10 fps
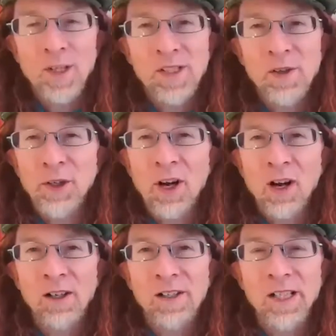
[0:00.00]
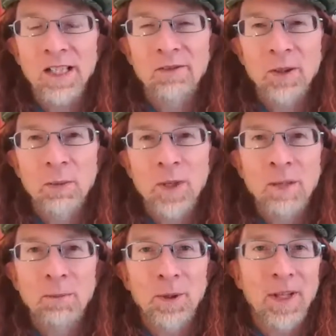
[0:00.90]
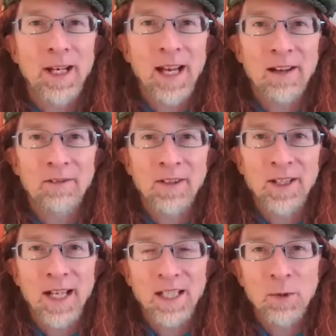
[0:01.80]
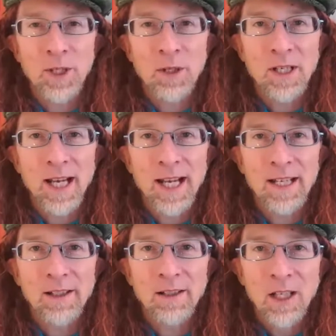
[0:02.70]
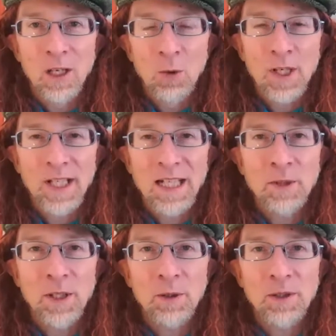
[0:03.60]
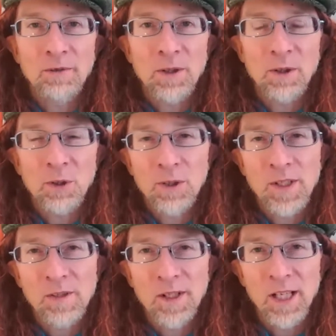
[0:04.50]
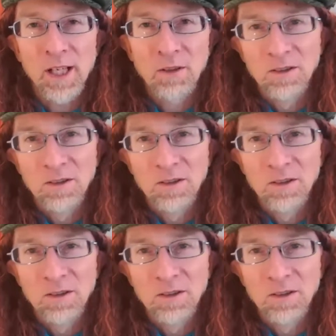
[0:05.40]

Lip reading: in your heart to give to the people that have connected with you today and will connect with you in the future with this video?